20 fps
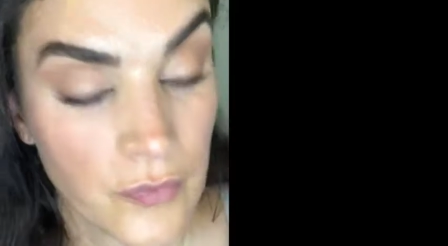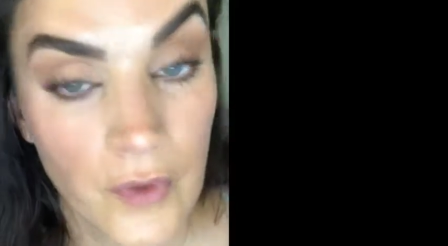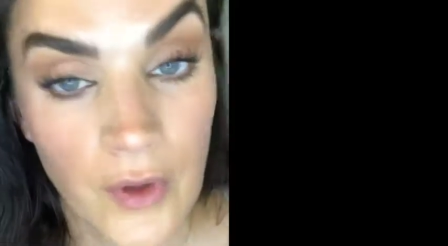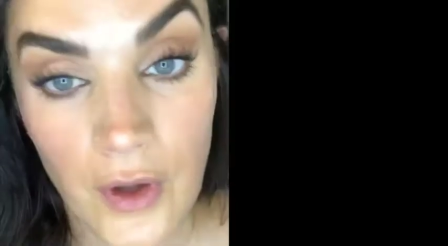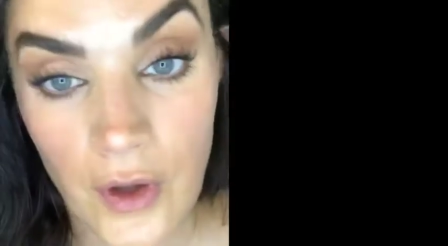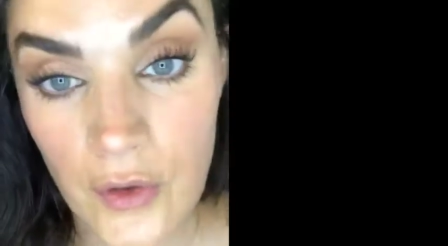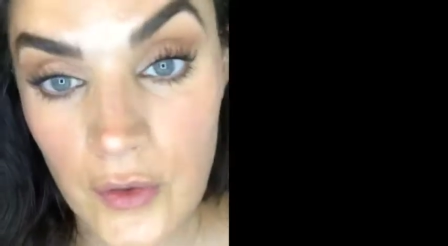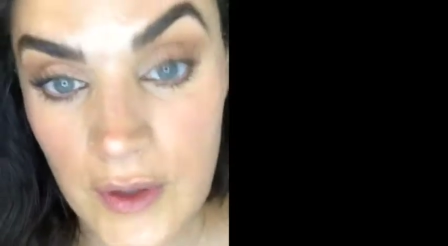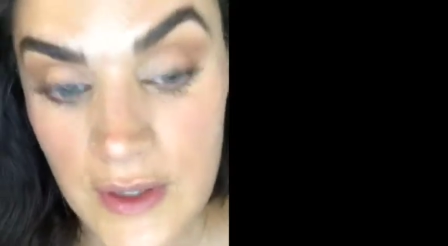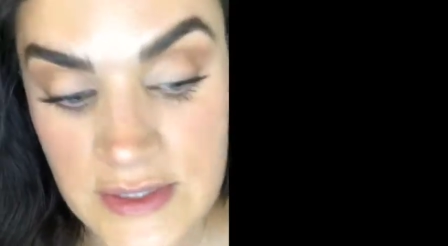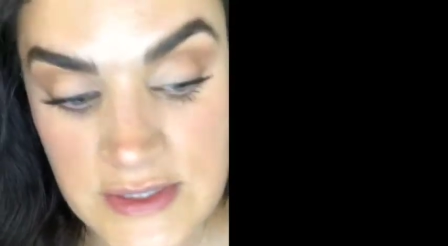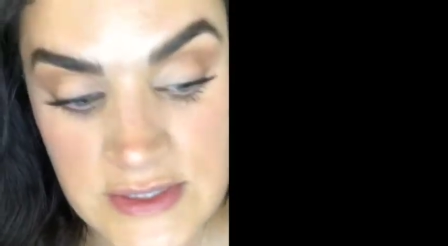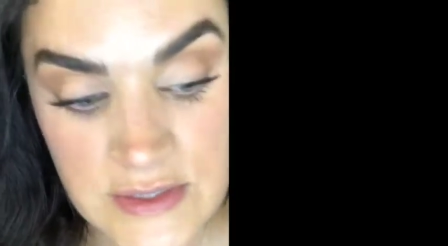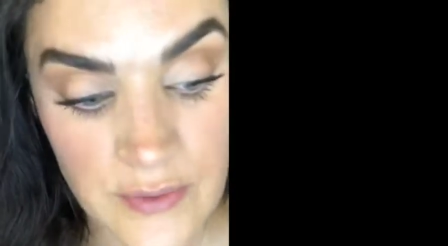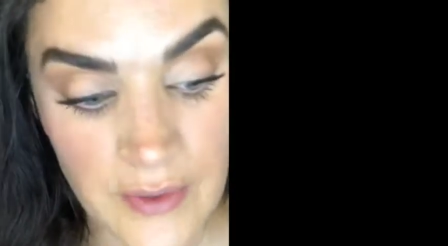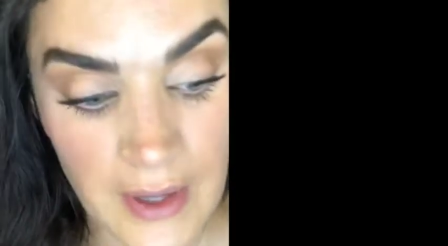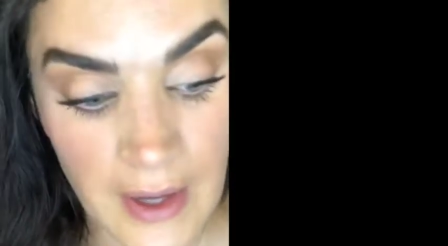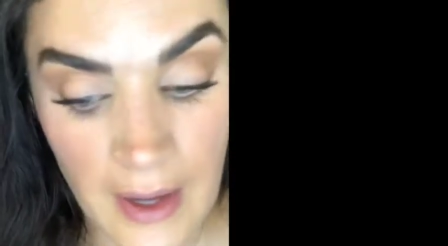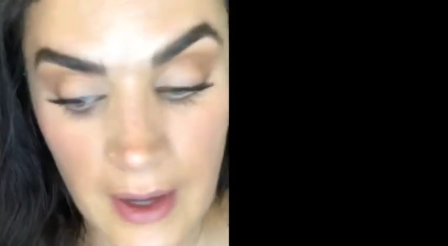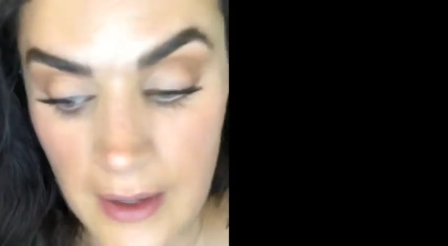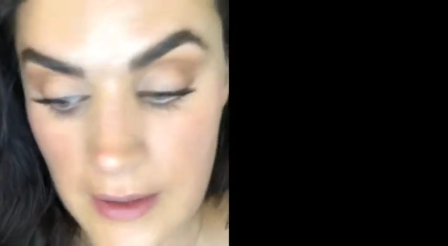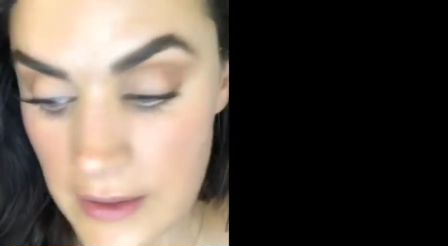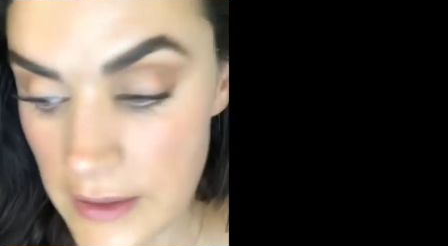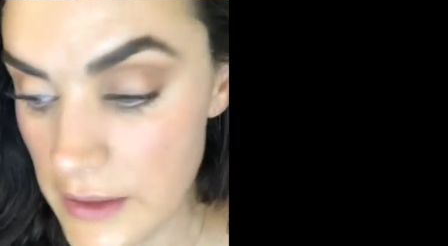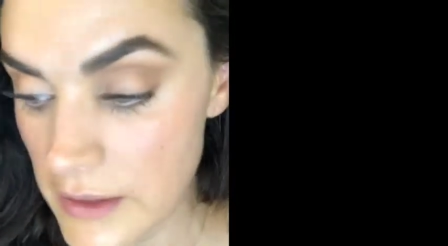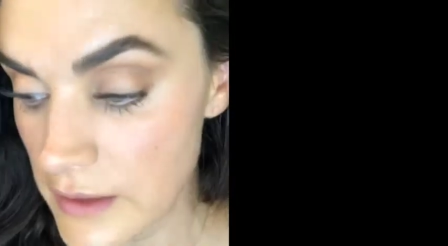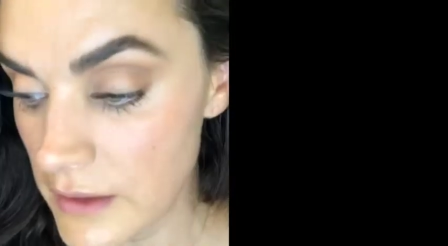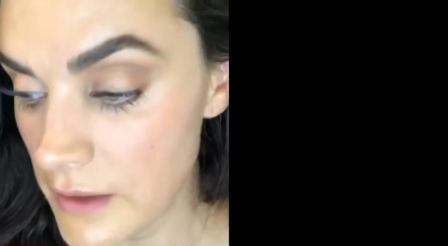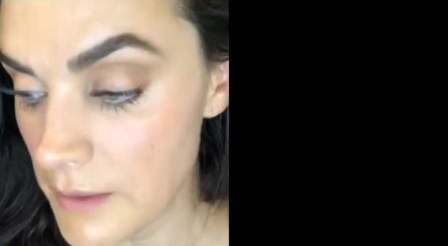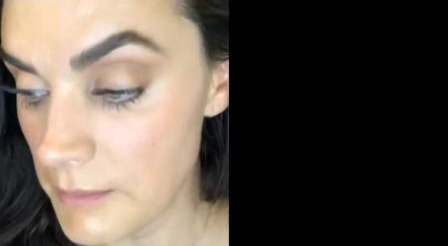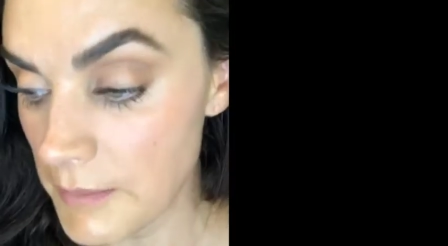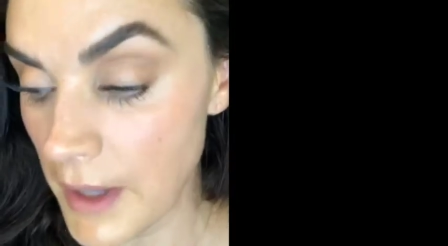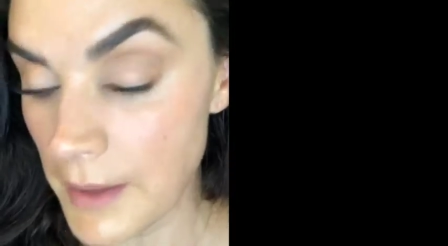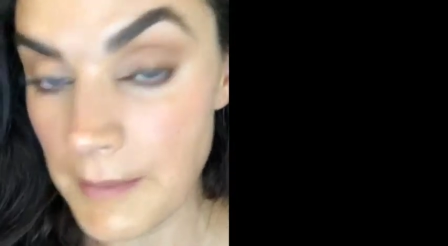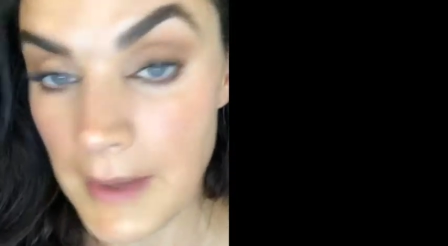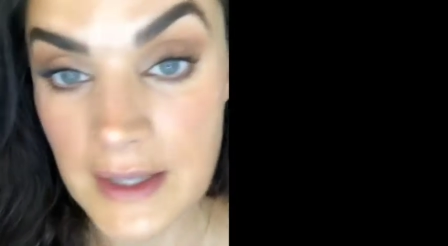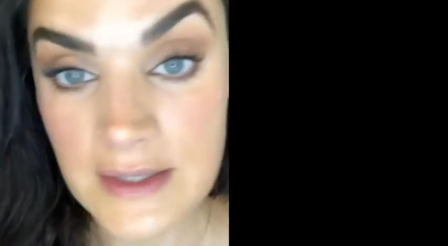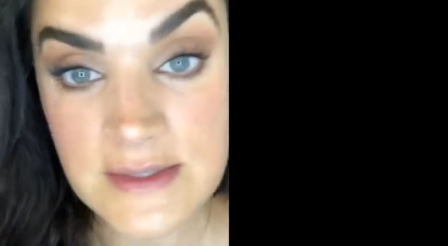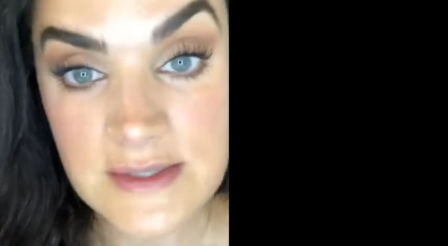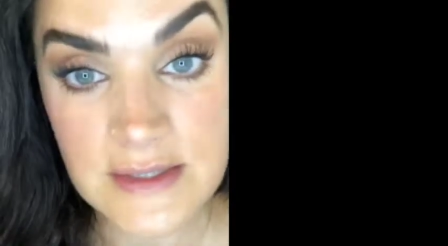Okay, so I added my
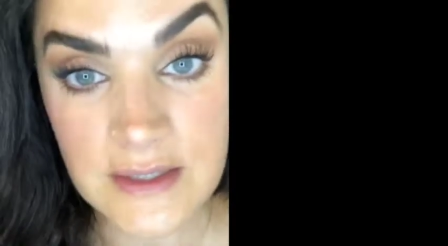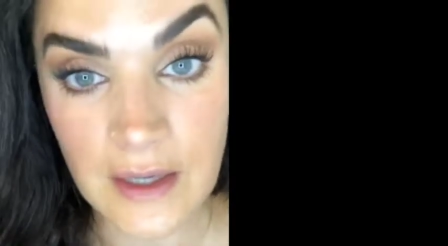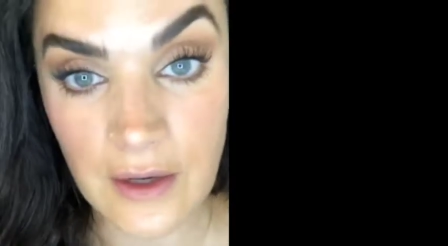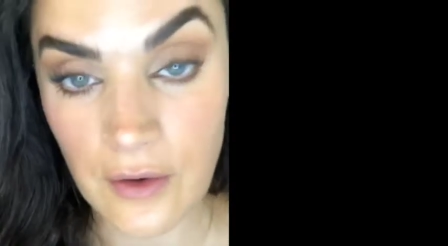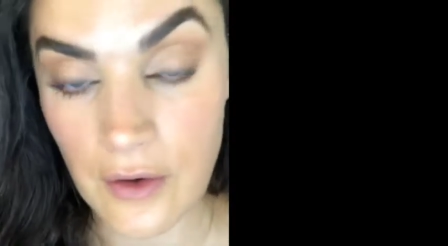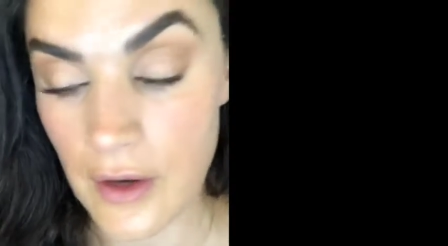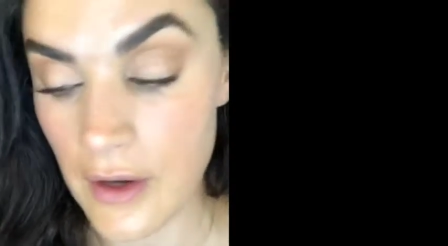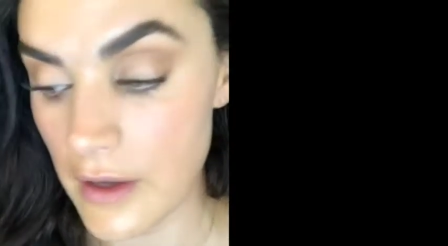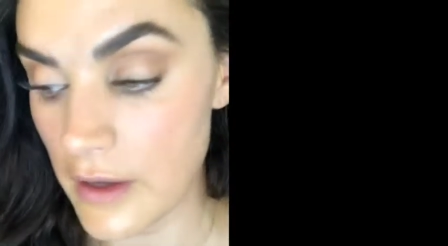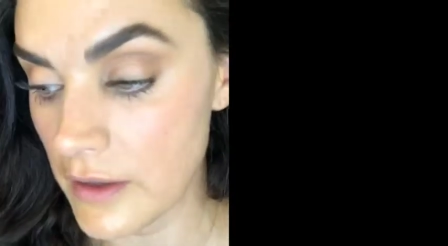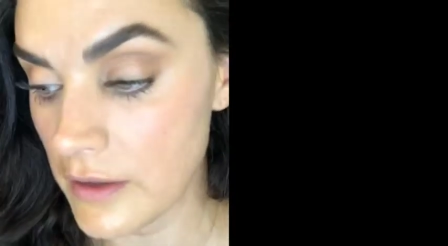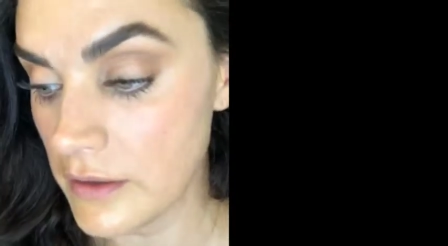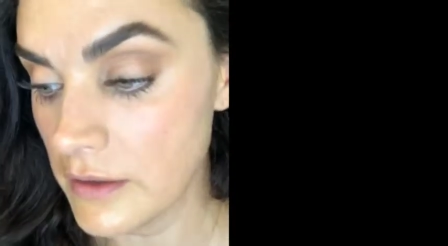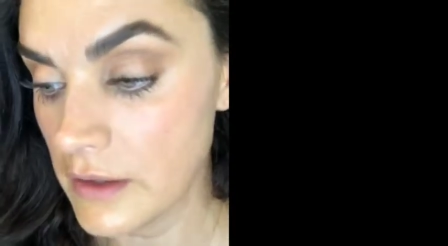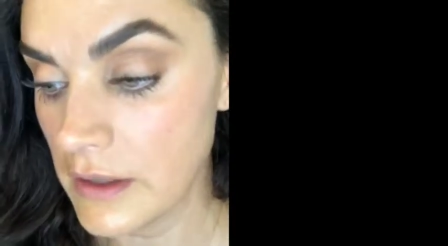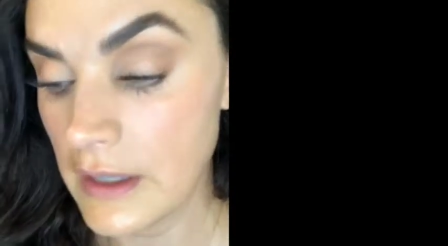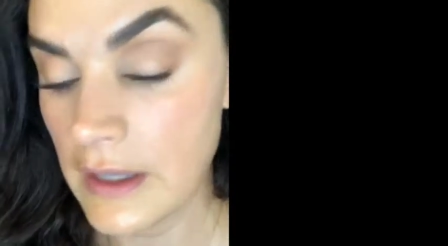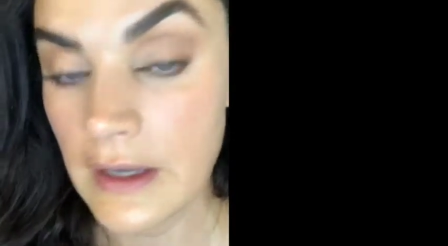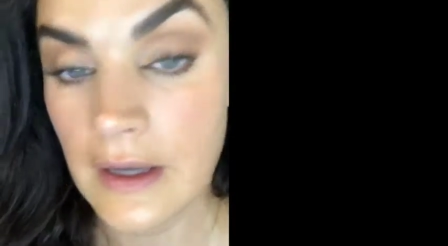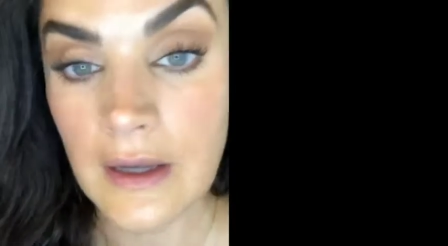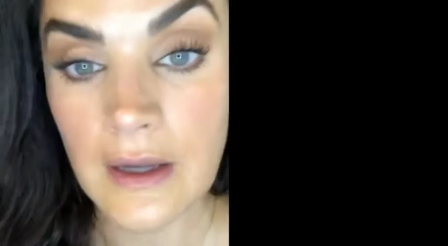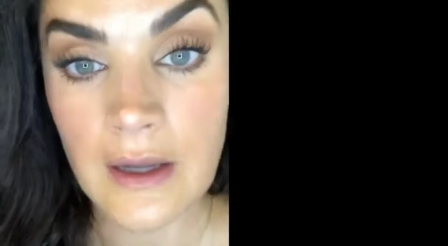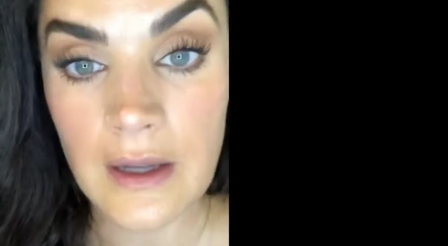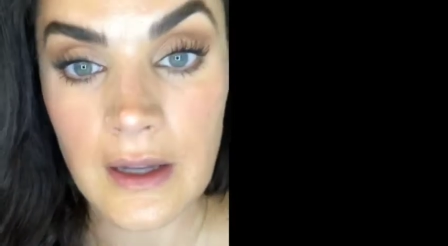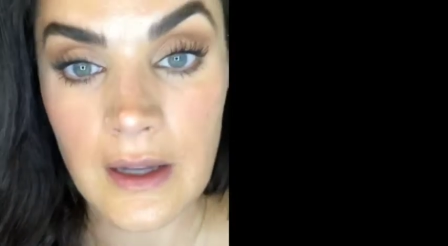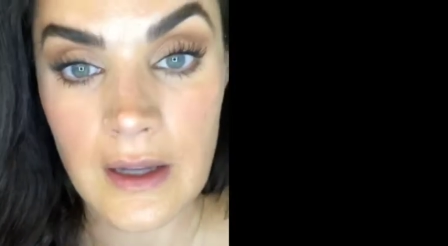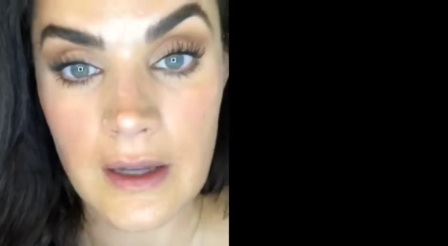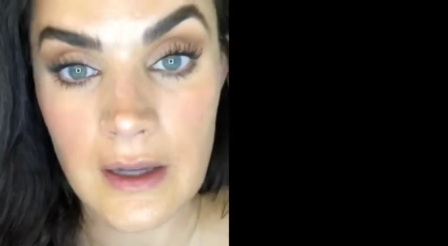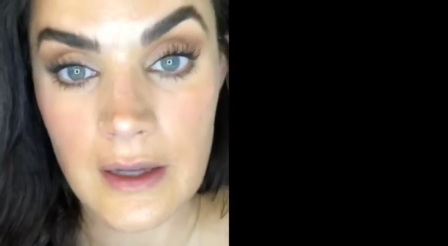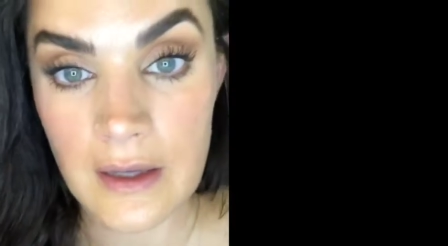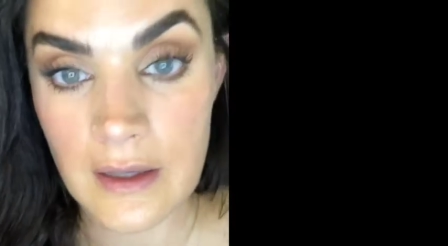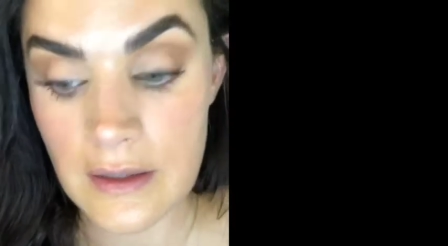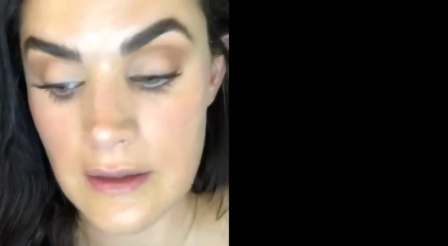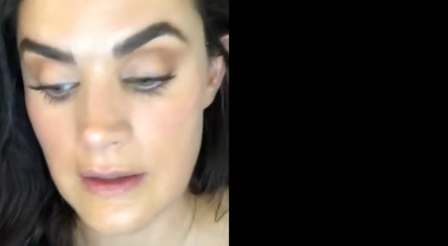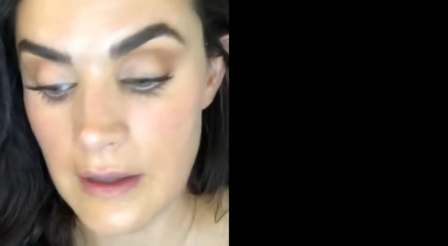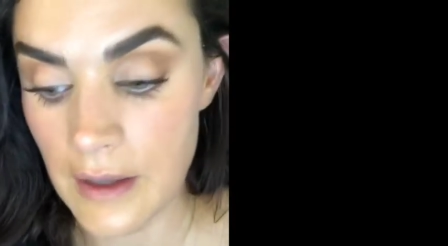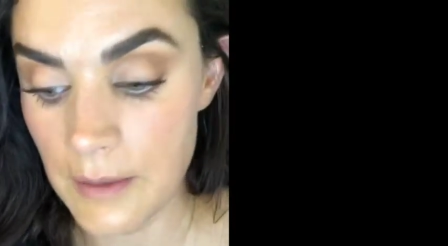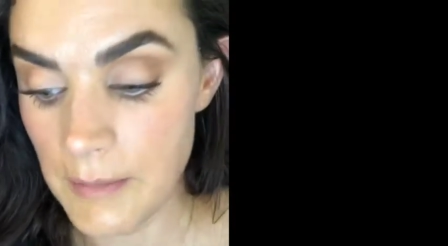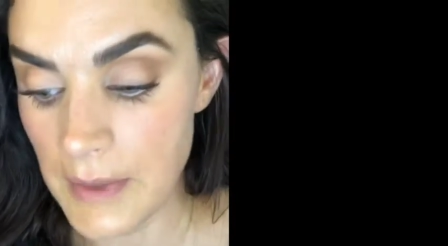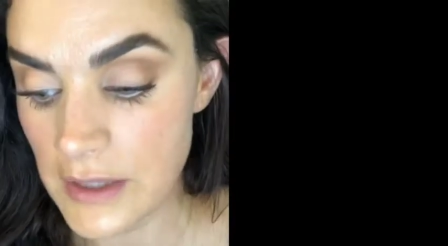mascara and
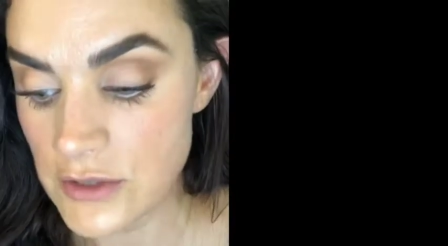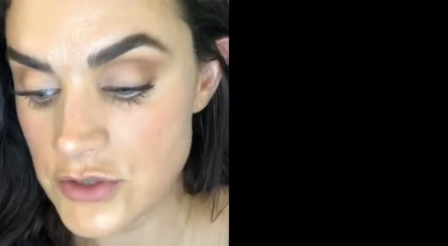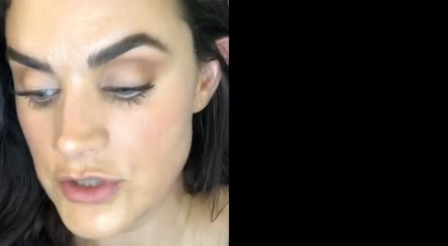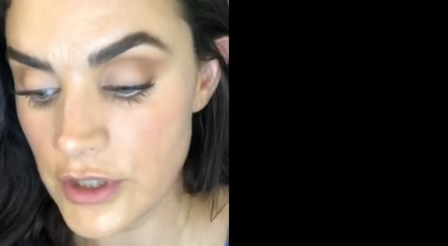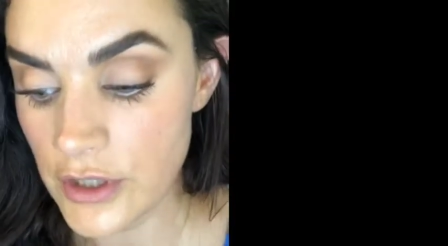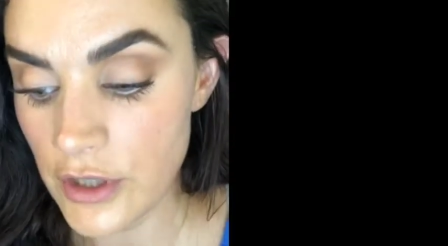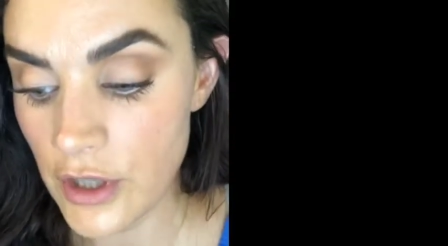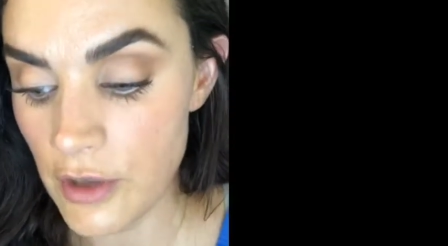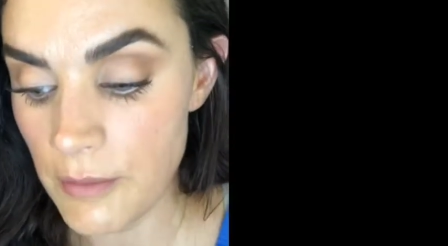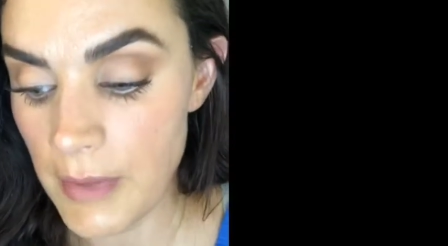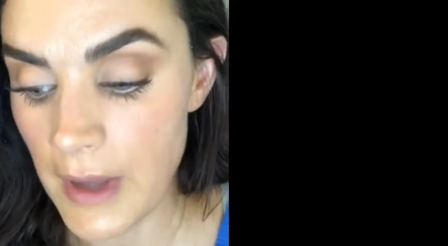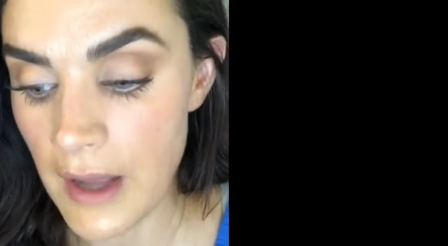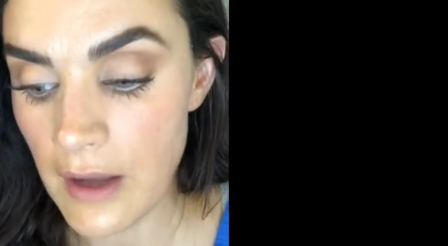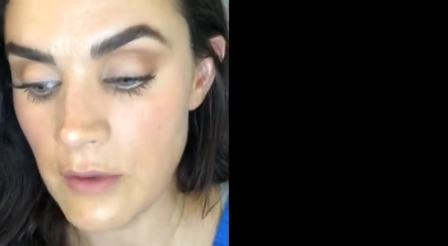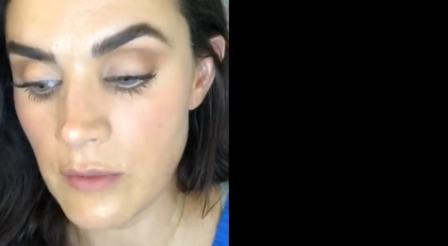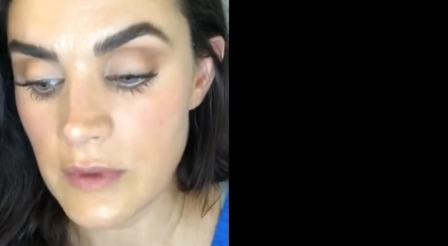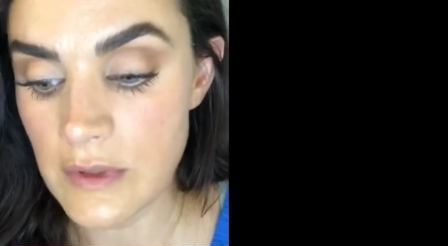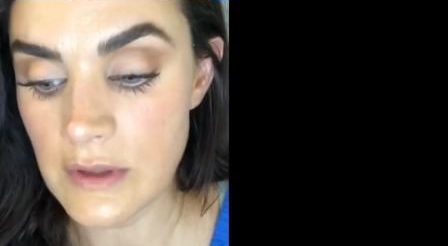I'm actually gonna go back with a